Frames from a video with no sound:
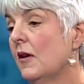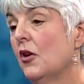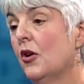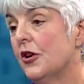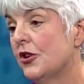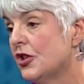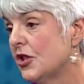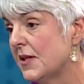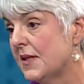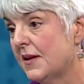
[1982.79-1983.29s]

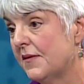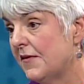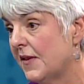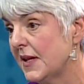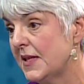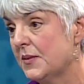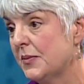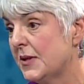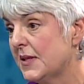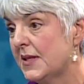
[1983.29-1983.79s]
largest
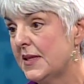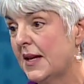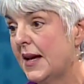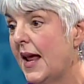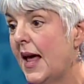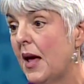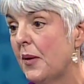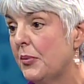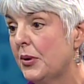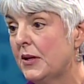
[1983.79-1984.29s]
investments that
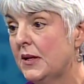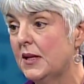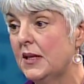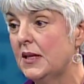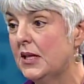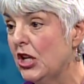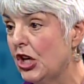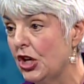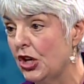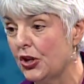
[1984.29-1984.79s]
happened in
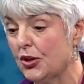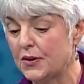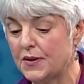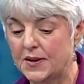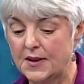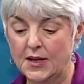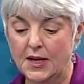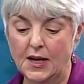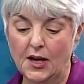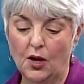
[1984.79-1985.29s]
years.